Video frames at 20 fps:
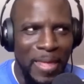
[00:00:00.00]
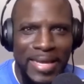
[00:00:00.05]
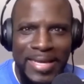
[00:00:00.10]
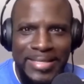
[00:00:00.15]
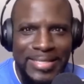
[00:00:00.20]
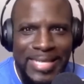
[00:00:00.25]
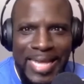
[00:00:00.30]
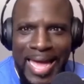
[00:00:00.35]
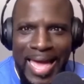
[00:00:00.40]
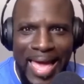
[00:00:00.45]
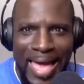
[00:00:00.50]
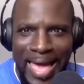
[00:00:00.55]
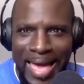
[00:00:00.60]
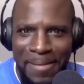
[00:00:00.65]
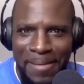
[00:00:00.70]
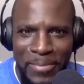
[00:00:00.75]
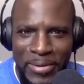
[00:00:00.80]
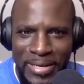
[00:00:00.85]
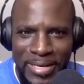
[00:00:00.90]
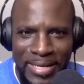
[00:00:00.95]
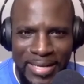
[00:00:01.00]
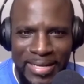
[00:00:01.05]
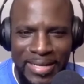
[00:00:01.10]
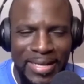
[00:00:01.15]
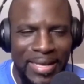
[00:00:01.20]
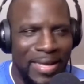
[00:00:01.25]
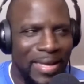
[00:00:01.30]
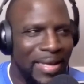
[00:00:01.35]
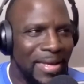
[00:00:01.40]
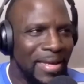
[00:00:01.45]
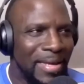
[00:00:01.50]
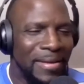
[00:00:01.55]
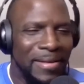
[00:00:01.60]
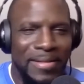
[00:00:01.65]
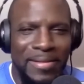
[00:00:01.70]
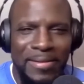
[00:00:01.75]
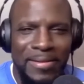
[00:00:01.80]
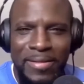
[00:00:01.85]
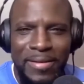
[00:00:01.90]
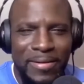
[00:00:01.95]
It's happening.
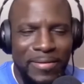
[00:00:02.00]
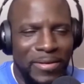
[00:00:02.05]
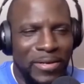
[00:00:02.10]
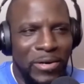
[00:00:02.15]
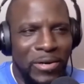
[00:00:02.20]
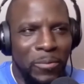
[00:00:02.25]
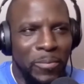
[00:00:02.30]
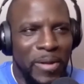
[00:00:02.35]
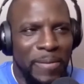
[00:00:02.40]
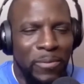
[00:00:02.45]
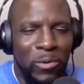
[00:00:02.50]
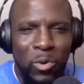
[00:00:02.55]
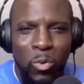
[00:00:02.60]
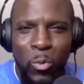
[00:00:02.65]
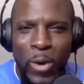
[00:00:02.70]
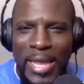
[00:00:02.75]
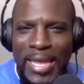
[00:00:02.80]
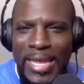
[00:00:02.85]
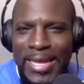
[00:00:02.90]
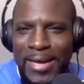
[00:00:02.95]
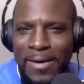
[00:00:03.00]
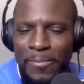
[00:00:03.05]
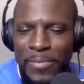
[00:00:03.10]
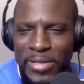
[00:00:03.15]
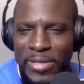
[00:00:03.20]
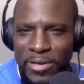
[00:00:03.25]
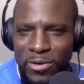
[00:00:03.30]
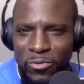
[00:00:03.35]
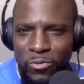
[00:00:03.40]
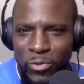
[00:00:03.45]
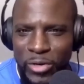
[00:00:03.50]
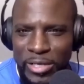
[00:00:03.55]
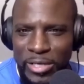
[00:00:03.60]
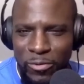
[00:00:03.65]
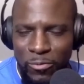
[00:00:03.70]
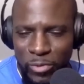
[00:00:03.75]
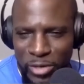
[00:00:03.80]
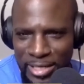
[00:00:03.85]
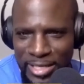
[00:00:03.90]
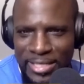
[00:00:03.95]
You know, people are waking up in their
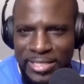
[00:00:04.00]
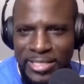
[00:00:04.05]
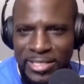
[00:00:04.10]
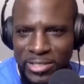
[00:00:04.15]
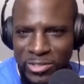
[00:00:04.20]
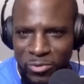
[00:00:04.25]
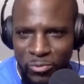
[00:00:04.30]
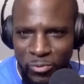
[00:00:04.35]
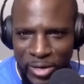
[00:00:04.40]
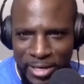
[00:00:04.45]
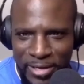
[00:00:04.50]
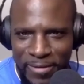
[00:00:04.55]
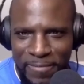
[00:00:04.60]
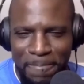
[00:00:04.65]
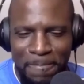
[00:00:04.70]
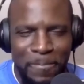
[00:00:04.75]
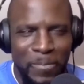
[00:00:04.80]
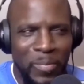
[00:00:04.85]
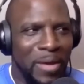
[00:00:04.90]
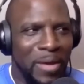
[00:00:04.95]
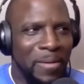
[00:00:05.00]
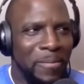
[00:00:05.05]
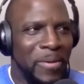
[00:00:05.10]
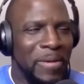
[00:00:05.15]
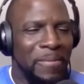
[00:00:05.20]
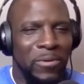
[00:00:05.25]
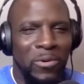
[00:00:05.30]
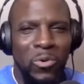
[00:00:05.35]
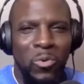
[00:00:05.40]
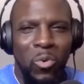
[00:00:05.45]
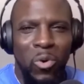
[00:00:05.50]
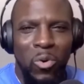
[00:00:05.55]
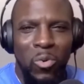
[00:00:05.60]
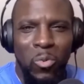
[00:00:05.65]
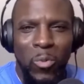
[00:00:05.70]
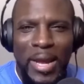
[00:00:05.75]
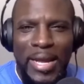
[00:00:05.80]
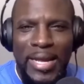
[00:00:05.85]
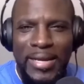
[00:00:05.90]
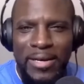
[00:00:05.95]
religious arena. People are
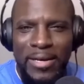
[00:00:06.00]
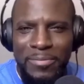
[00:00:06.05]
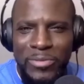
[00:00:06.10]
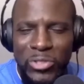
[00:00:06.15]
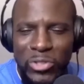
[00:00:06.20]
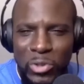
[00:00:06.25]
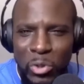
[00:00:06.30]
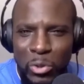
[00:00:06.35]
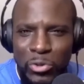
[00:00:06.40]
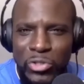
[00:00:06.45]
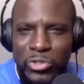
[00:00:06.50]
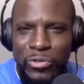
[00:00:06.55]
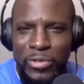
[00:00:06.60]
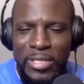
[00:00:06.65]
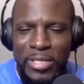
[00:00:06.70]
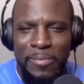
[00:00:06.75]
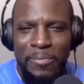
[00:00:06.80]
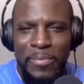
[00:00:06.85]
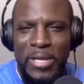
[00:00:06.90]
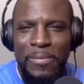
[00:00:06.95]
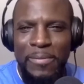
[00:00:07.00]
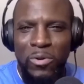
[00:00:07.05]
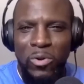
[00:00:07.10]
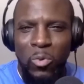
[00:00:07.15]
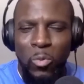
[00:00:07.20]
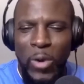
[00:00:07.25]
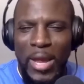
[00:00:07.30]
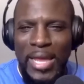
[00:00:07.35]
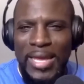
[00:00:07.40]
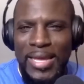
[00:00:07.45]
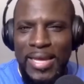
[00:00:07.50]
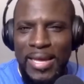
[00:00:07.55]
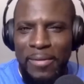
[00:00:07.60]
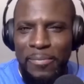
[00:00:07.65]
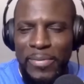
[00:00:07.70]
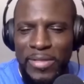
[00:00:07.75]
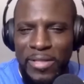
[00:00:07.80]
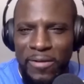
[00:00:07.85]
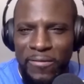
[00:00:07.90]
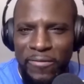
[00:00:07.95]
waking up socially. People are waking
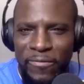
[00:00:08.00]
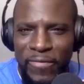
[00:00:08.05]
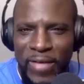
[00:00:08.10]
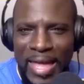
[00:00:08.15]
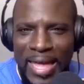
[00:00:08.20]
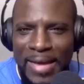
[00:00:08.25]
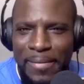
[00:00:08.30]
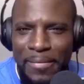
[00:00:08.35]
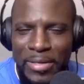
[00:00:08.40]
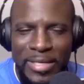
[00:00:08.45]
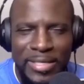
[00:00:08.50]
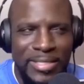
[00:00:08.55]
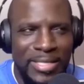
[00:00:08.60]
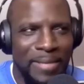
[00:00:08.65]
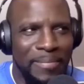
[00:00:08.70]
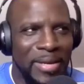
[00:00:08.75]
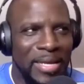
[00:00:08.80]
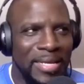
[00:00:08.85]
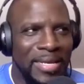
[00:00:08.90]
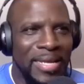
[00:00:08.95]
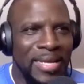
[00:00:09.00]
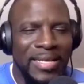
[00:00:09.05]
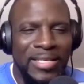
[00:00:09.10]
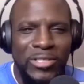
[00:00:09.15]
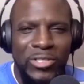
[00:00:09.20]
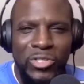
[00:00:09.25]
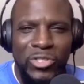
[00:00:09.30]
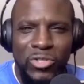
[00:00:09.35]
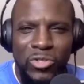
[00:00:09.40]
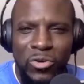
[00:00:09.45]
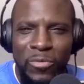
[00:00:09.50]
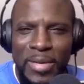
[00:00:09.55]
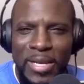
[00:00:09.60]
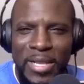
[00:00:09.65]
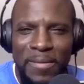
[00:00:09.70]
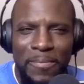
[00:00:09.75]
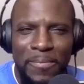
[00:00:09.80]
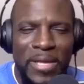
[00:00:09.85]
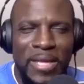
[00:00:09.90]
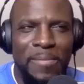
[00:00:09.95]
up in their families. I mean, so
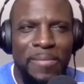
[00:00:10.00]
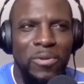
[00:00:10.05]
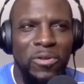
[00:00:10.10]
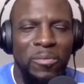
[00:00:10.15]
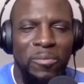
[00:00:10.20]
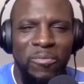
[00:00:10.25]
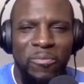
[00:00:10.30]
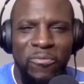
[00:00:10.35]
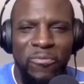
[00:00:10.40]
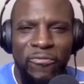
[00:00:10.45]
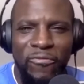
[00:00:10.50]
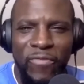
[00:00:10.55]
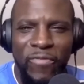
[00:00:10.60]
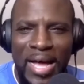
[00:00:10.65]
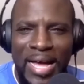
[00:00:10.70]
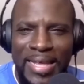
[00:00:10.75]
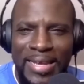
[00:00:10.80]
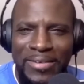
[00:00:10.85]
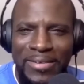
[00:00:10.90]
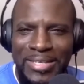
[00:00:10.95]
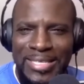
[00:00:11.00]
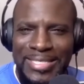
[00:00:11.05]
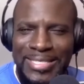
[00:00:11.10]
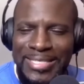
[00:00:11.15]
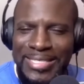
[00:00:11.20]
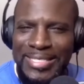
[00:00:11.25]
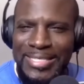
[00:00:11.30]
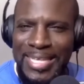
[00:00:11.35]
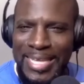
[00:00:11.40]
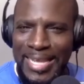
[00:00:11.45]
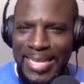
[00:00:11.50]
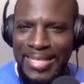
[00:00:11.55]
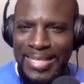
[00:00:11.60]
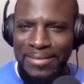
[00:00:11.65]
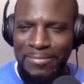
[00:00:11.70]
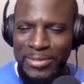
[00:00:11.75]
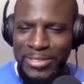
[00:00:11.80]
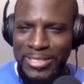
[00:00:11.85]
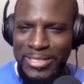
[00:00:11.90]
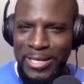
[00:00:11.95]
many people are finally seeing
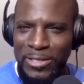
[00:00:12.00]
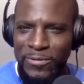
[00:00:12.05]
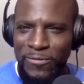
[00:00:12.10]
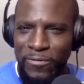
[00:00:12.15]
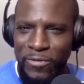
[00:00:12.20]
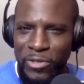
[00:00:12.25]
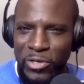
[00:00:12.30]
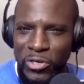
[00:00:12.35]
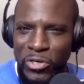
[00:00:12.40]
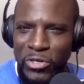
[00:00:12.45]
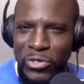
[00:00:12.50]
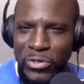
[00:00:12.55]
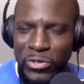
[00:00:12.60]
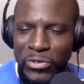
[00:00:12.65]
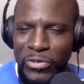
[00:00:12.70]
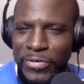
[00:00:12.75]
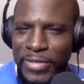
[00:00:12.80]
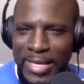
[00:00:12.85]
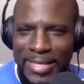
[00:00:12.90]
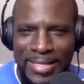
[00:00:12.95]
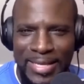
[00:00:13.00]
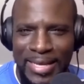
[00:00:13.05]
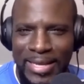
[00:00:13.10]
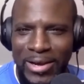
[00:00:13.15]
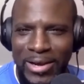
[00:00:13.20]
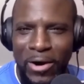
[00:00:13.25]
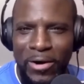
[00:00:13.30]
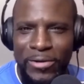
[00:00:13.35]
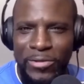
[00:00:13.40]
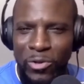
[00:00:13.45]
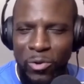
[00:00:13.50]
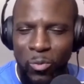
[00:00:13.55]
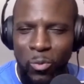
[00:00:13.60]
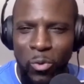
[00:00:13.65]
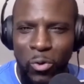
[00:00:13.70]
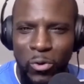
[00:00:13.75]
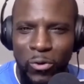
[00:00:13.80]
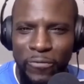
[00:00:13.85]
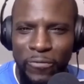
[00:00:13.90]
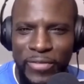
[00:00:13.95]
themselves for the good that they are and the
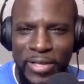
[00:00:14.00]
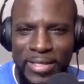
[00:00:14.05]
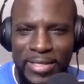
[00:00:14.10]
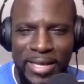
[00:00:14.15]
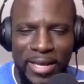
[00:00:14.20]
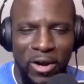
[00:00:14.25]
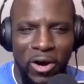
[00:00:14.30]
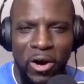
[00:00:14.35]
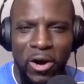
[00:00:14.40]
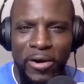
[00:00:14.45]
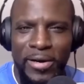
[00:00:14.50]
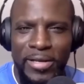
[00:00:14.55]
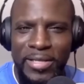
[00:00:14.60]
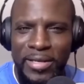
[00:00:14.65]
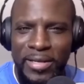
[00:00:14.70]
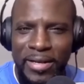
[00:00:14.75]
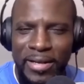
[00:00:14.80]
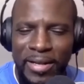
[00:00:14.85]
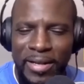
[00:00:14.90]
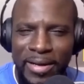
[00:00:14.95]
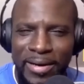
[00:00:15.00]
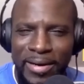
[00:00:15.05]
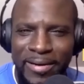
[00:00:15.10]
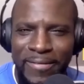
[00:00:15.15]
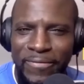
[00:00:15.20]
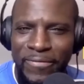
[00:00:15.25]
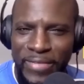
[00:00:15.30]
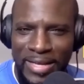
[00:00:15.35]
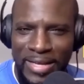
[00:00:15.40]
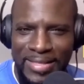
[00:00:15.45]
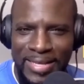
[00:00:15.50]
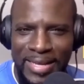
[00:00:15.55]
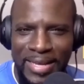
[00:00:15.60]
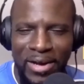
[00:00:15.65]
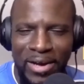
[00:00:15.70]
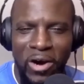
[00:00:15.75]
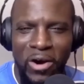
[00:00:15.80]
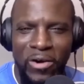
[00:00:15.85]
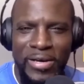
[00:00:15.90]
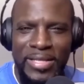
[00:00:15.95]
worth that they are and the love that
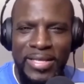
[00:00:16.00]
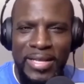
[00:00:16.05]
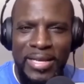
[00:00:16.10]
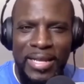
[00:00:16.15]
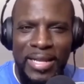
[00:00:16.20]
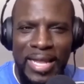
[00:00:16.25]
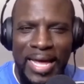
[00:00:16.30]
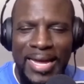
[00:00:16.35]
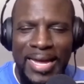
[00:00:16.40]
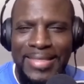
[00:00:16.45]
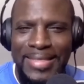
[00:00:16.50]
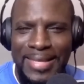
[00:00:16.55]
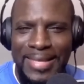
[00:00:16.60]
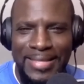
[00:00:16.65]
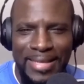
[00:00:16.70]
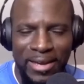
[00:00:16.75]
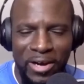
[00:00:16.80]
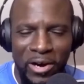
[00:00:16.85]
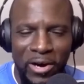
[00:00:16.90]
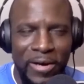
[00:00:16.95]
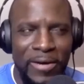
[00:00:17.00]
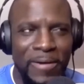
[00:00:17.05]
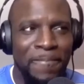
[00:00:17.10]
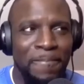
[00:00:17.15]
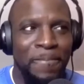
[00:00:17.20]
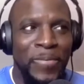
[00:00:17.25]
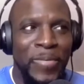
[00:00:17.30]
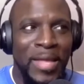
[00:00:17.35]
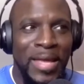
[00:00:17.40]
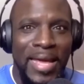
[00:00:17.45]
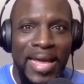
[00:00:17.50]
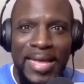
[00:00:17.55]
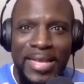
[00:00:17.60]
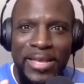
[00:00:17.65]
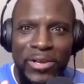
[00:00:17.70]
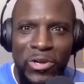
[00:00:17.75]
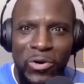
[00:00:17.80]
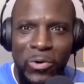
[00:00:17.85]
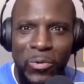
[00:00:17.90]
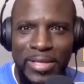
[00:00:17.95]
they are and the light that they are.
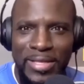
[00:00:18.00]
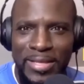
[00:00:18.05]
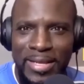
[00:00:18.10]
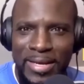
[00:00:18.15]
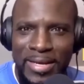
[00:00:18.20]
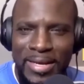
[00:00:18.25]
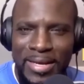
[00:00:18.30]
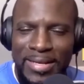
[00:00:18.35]
And you know what?